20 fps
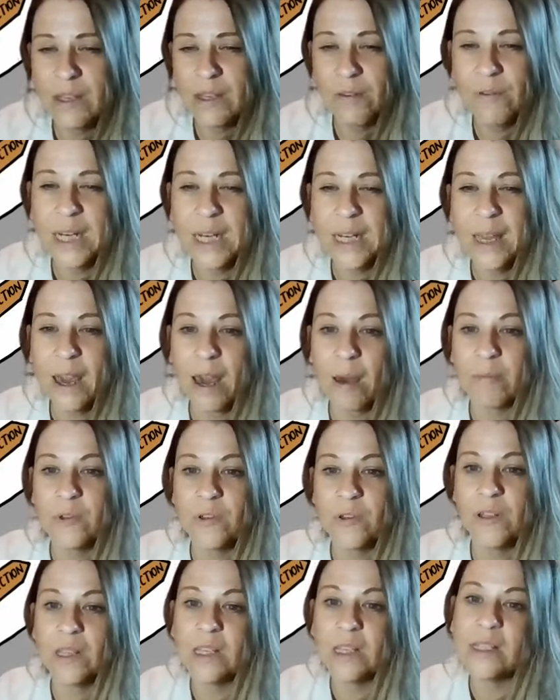So really
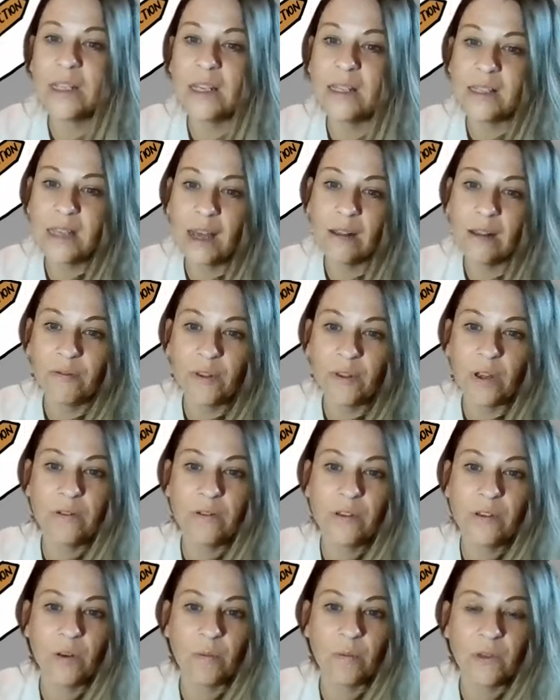capturing the detail of
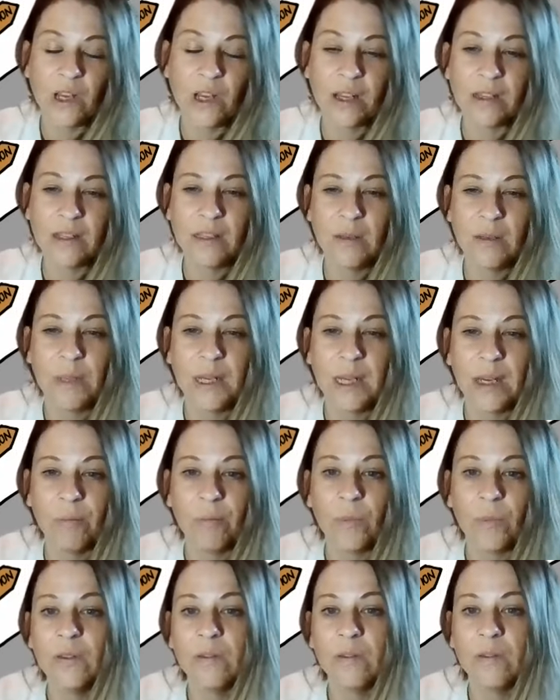those subjects to
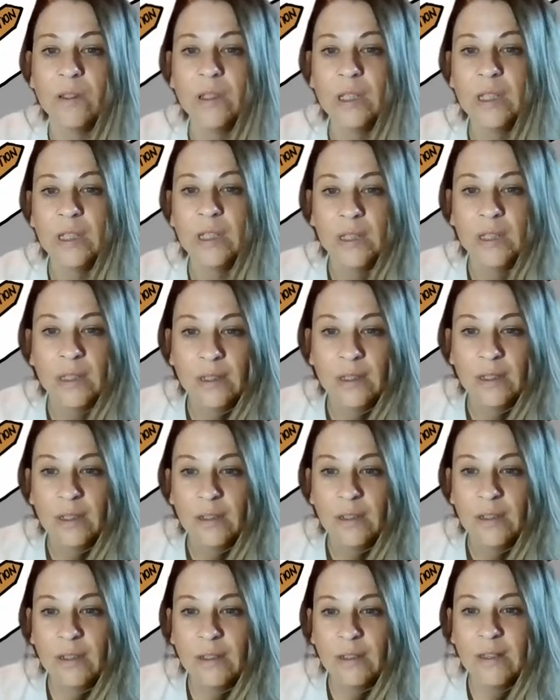begin with.
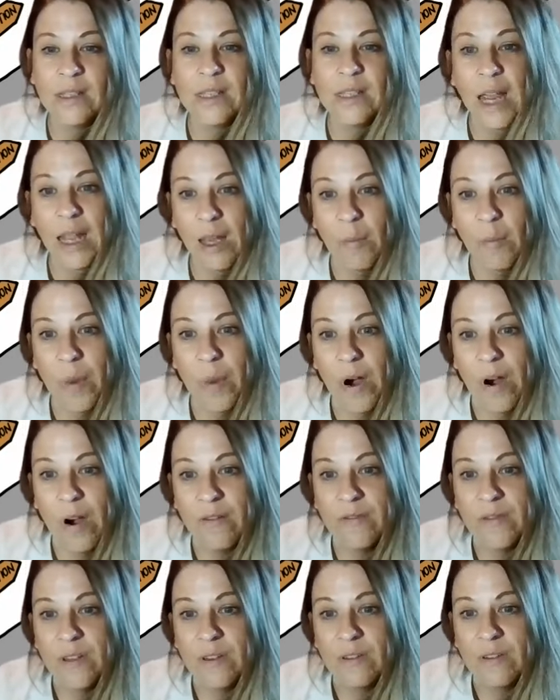The second
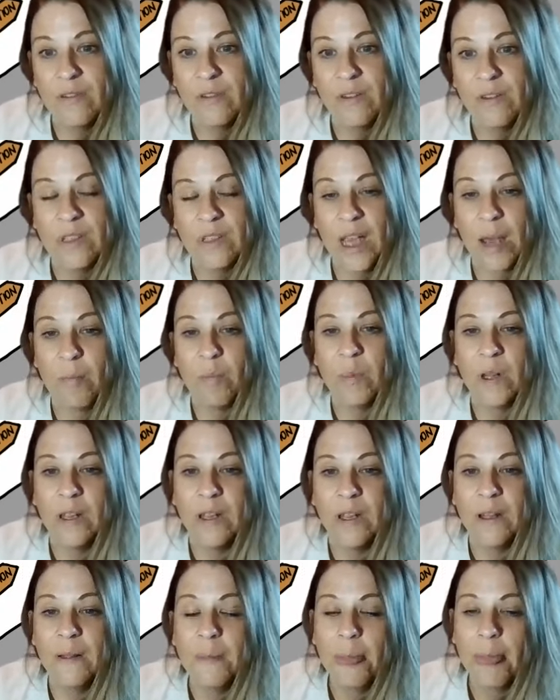part of the
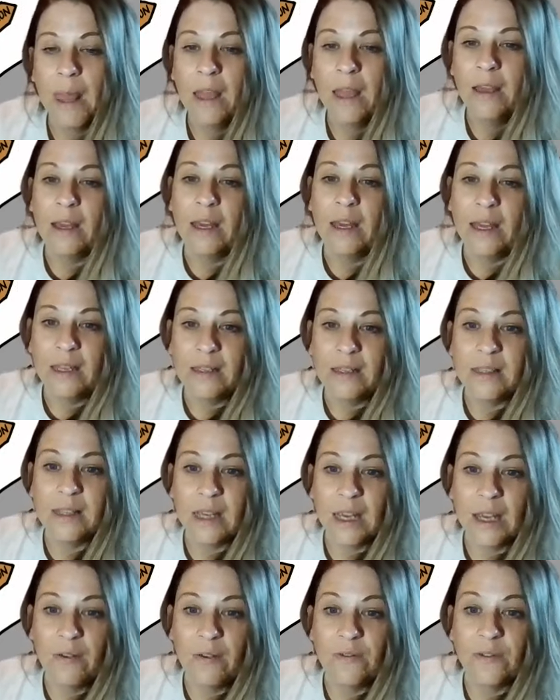template is
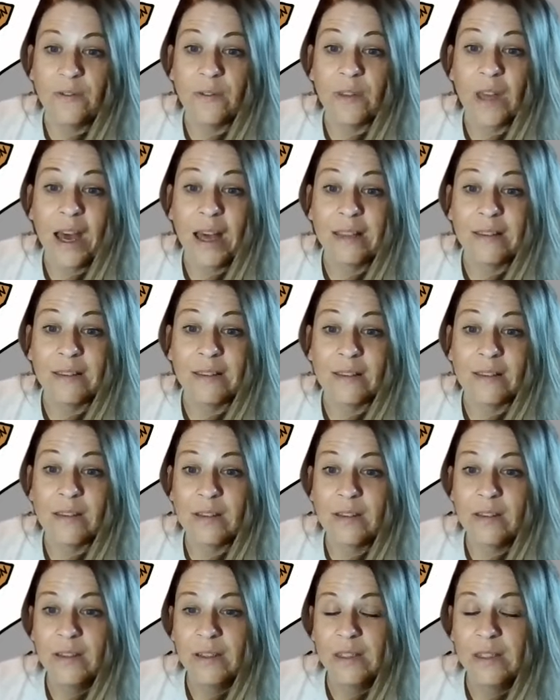the gift of the
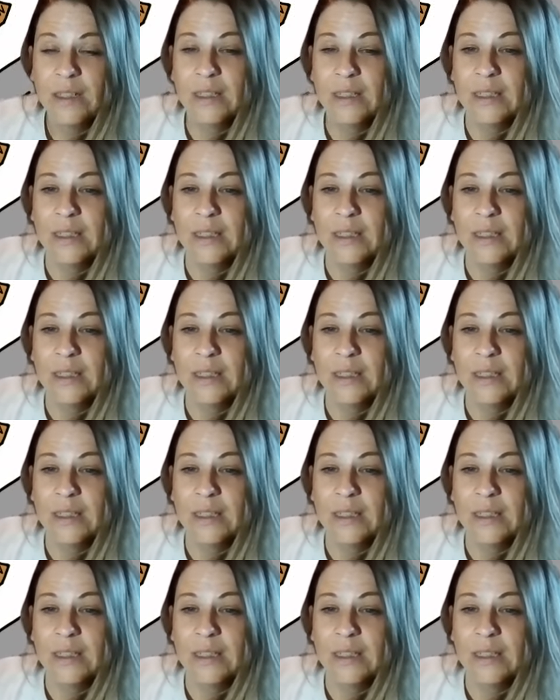hands.